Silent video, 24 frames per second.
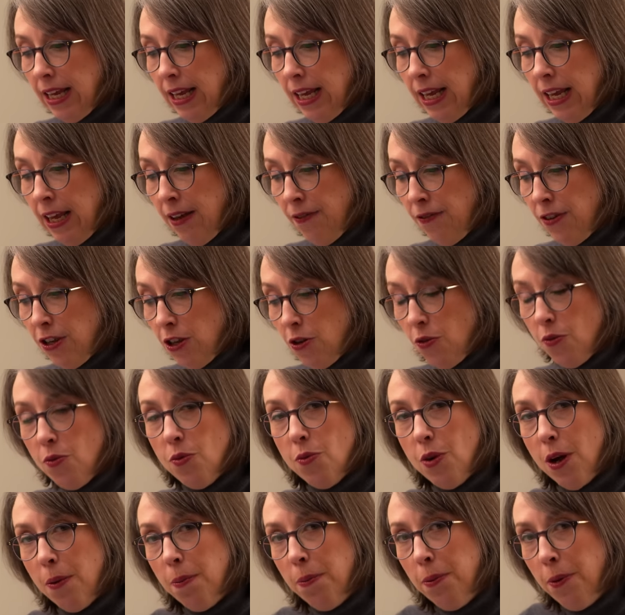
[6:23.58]
if you
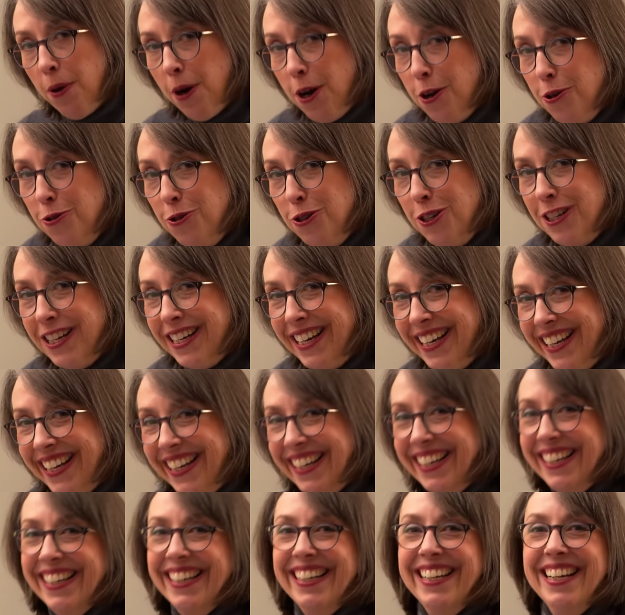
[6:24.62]
approach
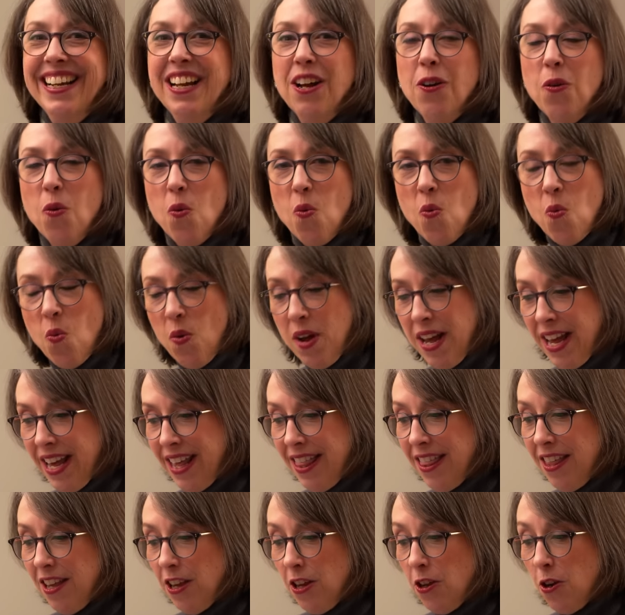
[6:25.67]
it
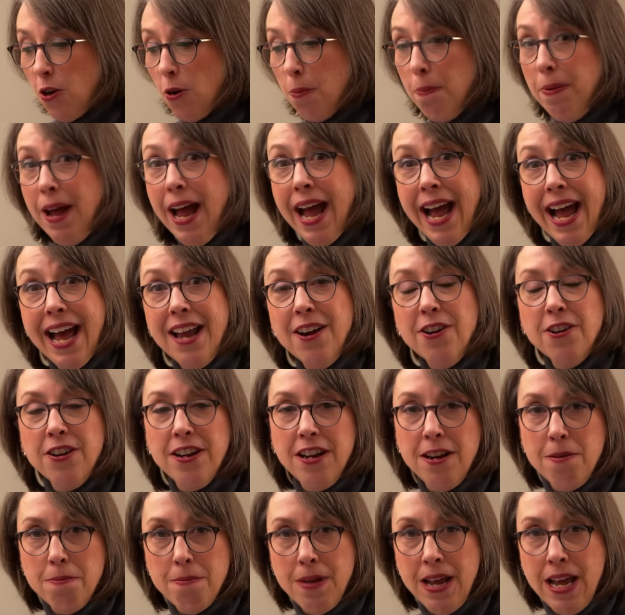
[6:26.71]
with your pattern
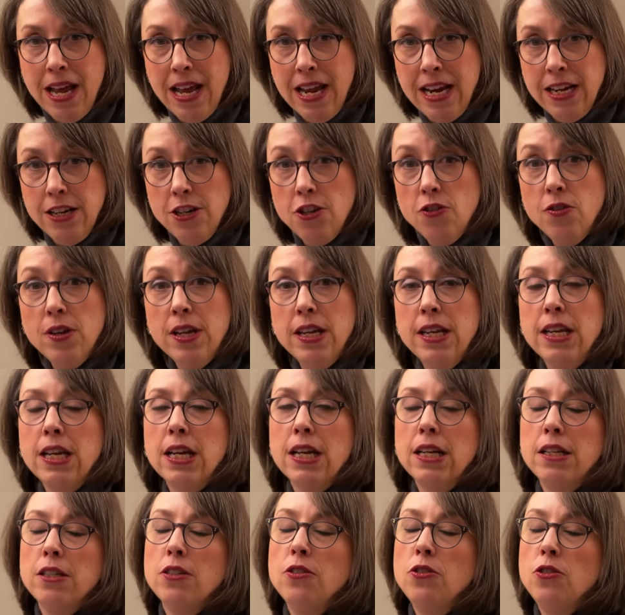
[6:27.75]
in mind, you can
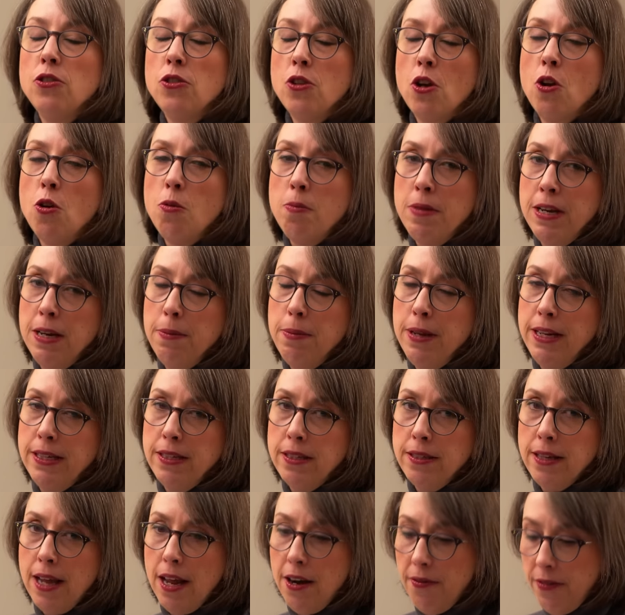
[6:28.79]
get so many
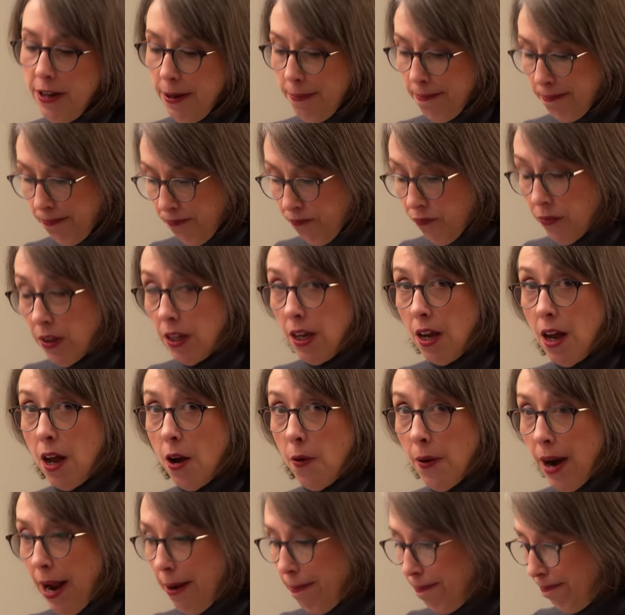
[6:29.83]
pieces out of it. All
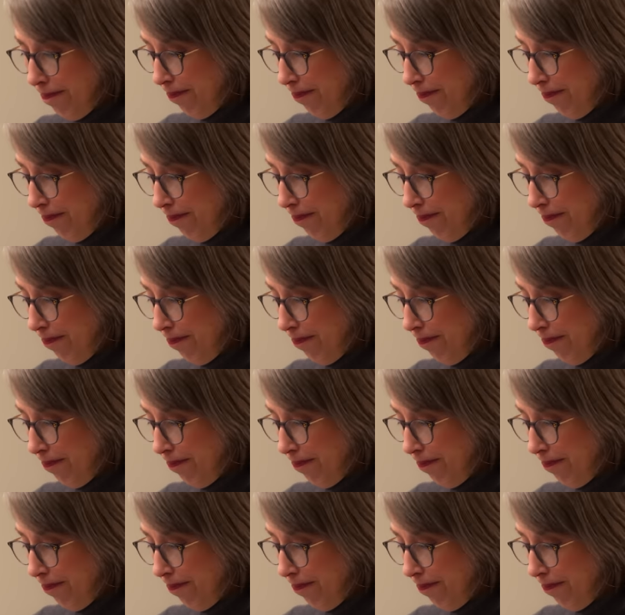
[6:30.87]
right,